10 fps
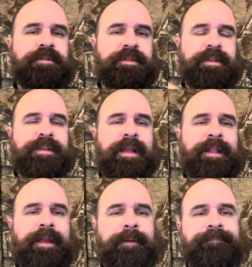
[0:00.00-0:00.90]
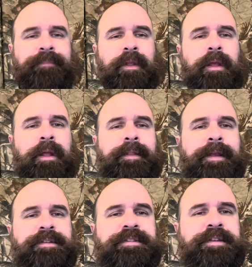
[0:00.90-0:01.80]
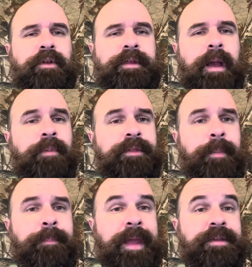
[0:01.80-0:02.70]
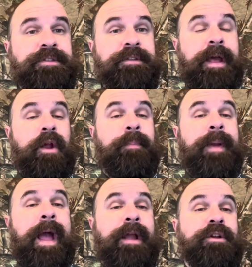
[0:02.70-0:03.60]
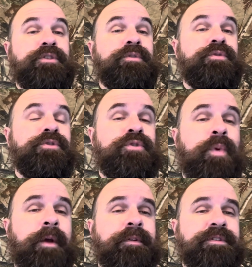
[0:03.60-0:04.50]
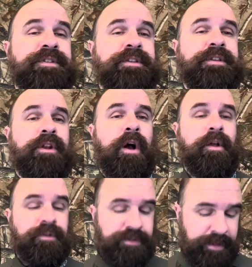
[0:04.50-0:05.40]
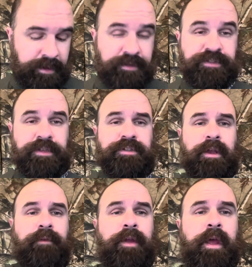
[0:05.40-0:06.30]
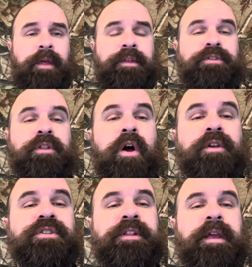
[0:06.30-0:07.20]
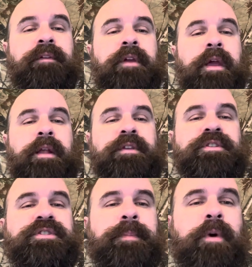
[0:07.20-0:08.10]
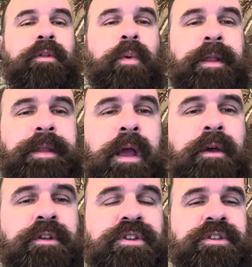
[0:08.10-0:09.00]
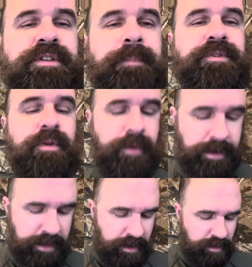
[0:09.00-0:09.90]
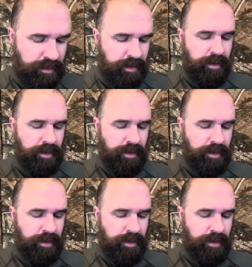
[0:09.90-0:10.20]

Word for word: It's kind of like a silky. I bought the base layer package, which was $260, and that consists of this long sleeve. It doesn't zip all the way down. It just zips to right here.